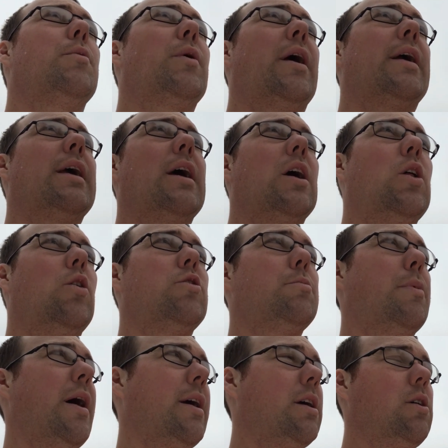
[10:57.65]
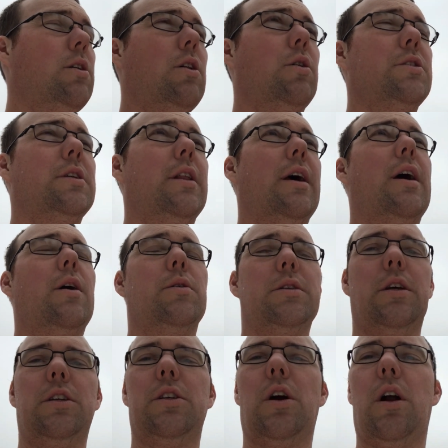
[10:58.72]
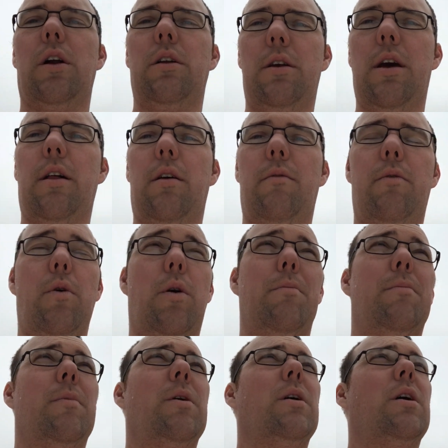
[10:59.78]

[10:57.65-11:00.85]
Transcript: and when I get close to the house, I start yelling for him.